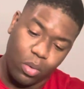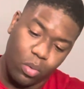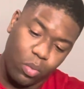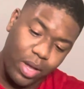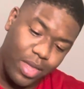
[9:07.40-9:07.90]

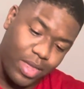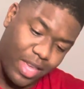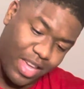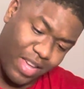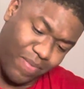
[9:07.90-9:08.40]
with
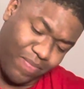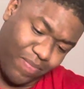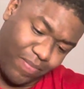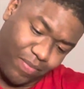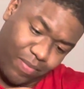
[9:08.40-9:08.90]
it.
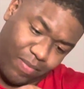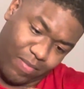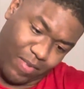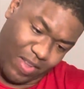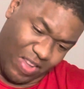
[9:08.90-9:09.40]

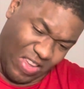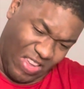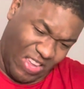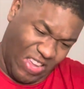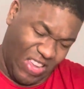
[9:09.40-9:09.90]

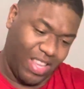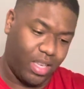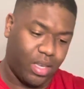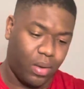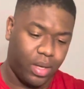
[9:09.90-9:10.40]
And
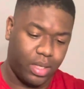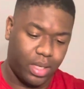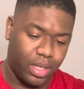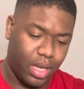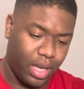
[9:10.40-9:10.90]
so it
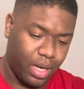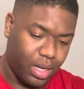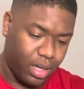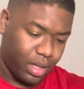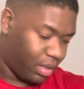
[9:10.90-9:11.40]
just kind of